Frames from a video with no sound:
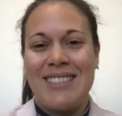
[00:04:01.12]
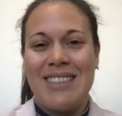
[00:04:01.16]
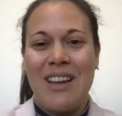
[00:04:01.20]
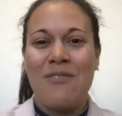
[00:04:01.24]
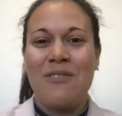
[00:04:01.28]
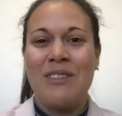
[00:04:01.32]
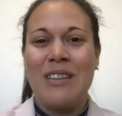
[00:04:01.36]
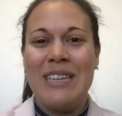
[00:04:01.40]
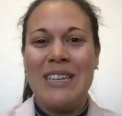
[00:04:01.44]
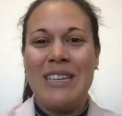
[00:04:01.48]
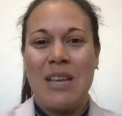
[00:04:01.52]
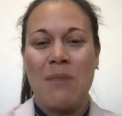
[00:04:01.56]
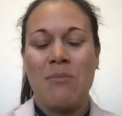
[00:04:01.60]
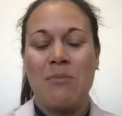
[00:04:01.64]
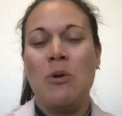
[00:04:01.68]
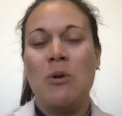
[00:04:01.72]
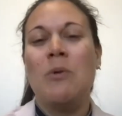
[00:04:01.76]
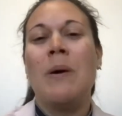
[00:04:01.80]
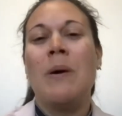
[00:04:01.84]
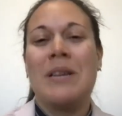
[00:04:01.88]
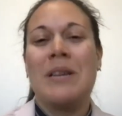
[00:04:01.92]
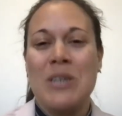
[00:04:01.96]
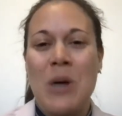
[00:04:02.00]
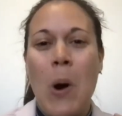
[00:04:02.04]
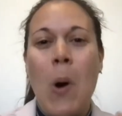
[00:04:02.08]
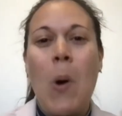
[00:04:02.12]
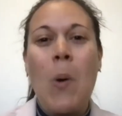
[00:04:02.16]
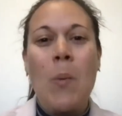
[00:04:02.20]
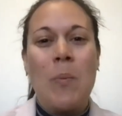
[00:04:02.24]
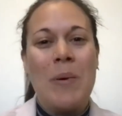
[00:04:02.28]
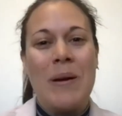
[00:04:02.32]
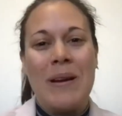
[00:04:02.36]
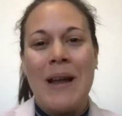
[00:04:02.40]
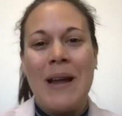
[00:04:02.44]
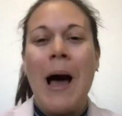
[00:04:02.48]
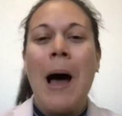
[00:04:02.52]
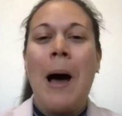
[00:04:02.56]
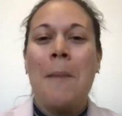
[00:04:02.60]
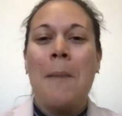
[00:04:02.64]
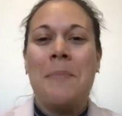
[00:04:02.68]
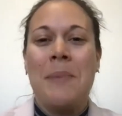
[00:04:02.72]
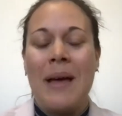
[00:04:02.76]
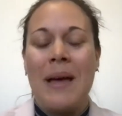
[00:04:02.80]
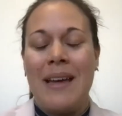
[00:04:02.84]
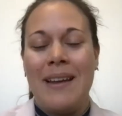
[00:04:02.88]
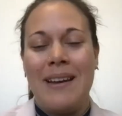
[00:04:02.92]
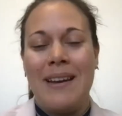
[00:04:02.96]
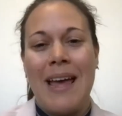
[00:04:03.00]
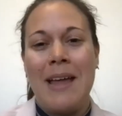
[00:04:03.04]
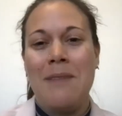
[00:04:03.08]
definitely something we want to open up
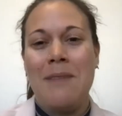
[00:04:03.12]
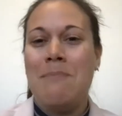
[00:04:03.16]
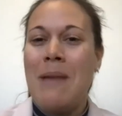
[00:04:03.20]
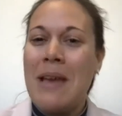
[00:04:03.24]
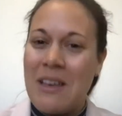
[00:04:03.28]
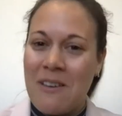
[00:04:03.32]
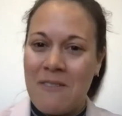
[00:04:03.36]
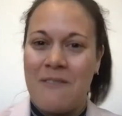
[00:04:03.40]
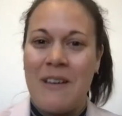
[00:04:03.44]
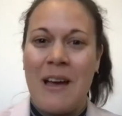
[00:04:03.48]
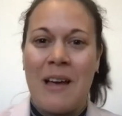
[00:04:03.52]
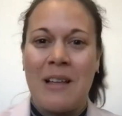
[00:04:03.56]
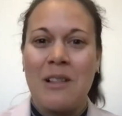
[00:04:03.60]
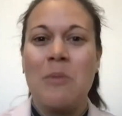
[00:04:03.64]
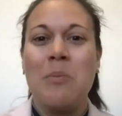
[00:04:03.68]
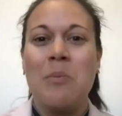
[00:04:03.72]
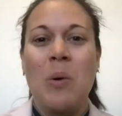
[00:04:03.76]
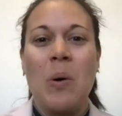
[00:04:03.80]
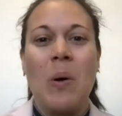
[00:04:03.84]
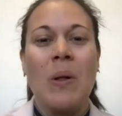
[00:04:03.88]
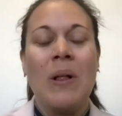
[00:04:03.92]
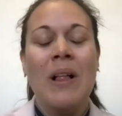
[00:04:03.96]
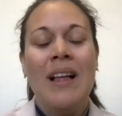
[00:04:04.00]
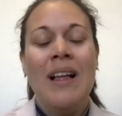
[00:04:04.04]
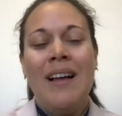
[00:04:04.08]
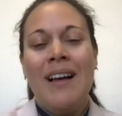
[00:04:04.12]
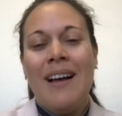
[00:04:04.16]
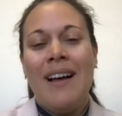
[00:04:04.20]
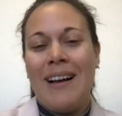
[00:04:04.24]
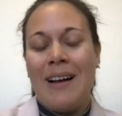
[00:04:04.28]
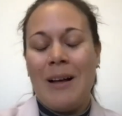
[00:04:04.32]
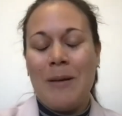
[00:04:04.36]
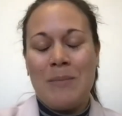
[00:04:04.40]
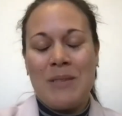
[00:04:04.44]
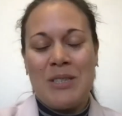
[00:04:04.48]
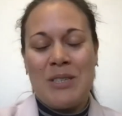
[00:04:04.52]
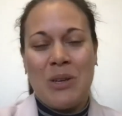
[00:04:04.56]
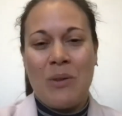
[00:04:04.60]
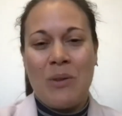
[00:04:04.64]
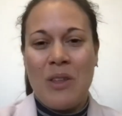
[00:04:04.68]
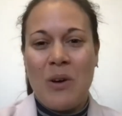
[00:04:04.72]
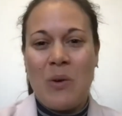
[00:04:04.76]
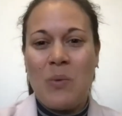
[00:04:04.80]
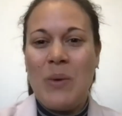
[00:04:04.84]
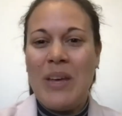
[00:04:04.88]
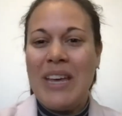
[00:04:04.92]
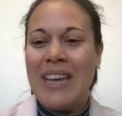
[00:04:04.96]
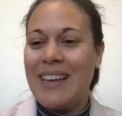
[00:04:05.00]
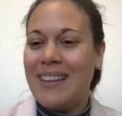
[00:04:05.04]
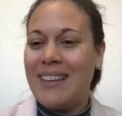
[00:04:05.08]
and make available so that
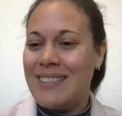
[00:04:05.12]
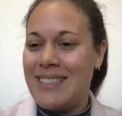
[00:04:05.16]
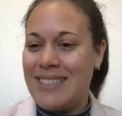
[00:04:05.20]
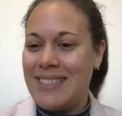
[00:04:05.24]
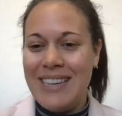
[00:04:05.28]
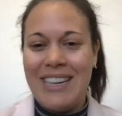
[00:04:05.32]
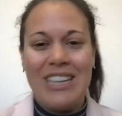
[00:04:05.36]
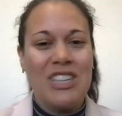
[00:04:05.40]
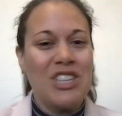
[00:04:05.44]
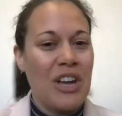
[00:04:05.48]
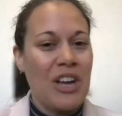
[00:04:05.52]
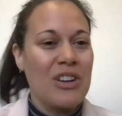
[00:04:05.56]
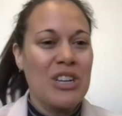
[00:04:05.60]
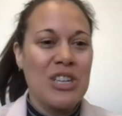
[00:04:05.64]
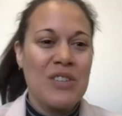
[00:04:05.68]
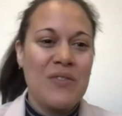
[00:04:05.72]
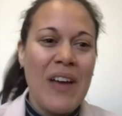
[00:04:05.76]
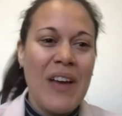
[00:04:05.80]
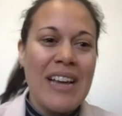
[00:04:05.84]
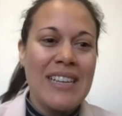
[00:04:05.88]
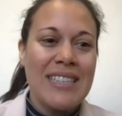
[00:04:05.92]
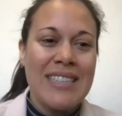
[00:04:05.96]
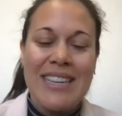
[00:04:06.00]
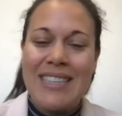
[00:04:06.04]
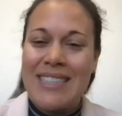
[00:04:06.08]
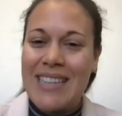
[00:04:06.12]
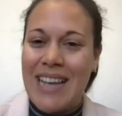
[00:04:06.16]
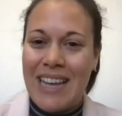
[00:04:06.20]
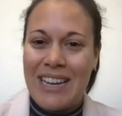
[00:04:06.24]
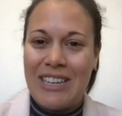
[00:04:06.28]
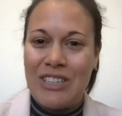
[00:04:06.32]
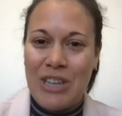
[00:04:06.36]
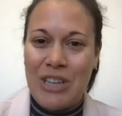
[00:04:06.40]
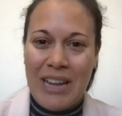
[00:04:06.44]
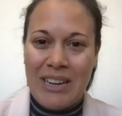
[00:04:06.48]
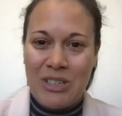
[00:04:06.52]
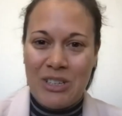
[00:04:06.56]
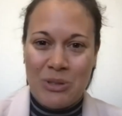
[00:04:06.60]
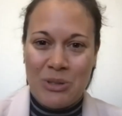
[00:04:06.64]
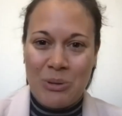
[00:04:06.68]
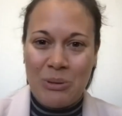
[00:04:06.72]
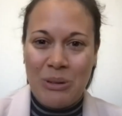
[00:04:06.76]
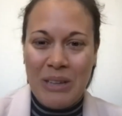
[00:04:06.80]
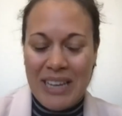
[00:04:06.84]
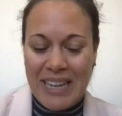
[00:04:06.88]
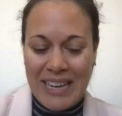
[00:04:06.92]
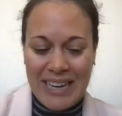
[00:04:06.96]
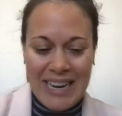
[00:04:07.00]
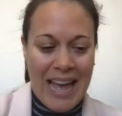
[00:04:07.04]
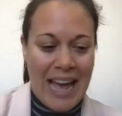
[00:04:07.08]
we can see each other's faces and
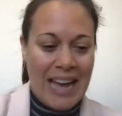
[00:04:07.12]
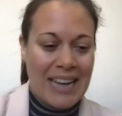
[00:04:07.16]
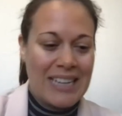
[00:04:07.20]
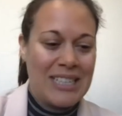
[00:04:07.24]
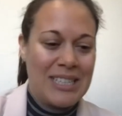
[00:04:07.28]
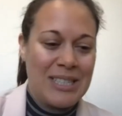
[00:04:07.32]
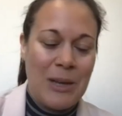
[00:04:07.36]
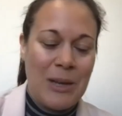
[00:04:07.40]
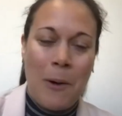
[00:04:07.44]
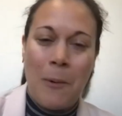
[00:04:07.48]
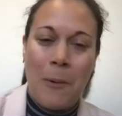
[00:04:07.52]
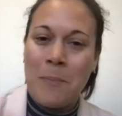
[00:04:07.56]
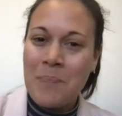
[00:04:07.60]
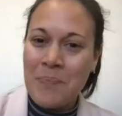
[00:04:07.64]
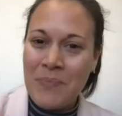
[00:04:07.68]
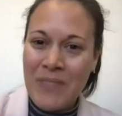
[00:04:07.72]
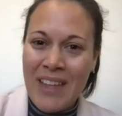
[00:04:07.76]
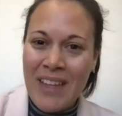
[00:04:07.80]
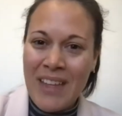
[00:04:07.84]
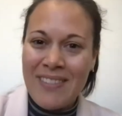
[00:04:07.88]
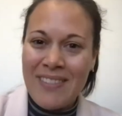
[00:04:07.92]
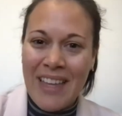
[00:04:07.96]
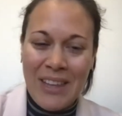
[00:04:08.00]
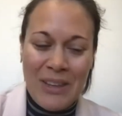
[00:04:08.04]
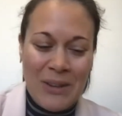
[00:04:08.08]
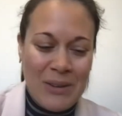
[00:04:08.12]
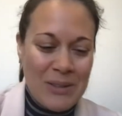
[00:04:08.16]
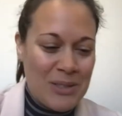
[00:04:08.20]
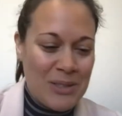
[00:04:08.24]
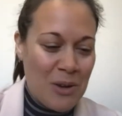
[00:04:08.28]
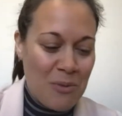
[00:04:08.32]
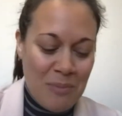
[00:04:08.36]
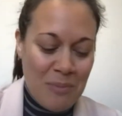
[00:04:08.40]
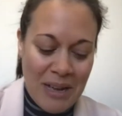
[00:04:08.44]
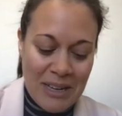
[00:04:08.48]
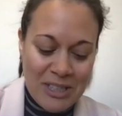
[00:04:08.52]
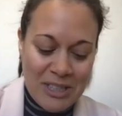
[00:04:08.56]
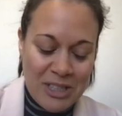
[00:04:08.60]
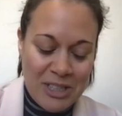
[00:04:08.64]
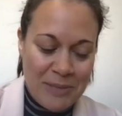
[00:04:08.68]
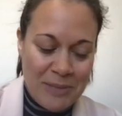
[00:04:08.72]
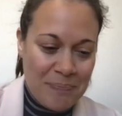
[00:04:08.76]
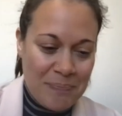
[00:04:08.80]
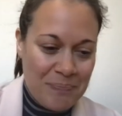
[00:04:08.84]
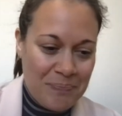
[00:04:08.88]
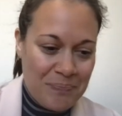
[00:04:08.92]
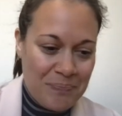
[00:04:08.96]
truly connect. So thank you so much.